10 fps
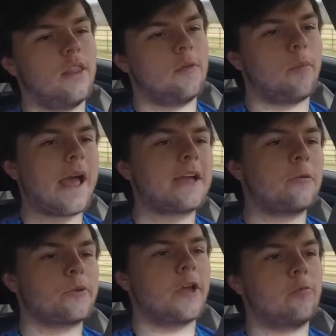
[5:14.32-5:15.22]
the
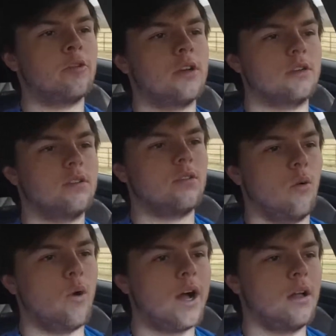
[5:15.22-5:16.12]
backup camera,
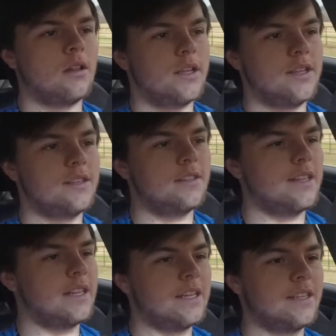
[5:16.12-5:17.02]
while
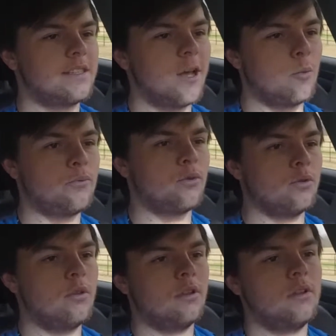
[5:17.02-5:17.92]
it is
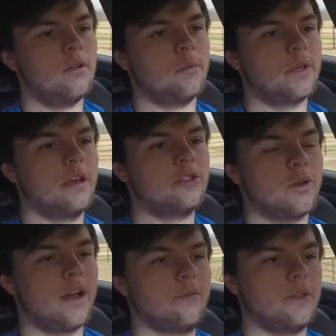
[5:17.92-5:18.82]
helpful because you
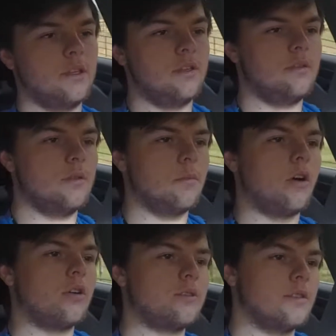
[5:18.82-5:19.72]
have the
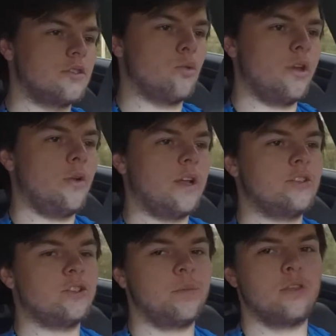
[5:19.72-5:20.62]
bars that swing as
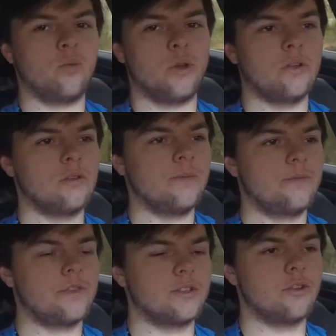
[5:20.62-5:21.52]
you spin the wheel
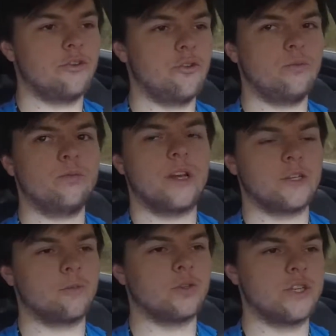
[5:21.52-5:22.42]
to show you like
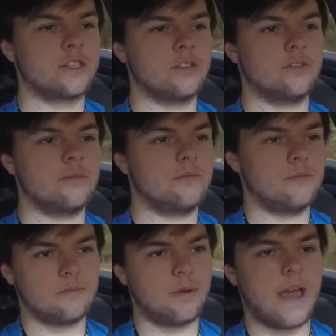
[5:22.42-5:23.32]
your projected
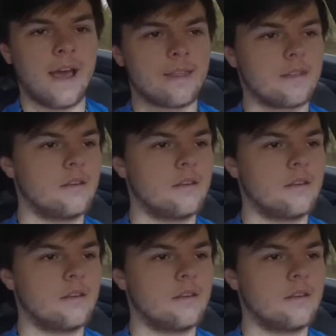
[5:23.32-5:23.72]
path,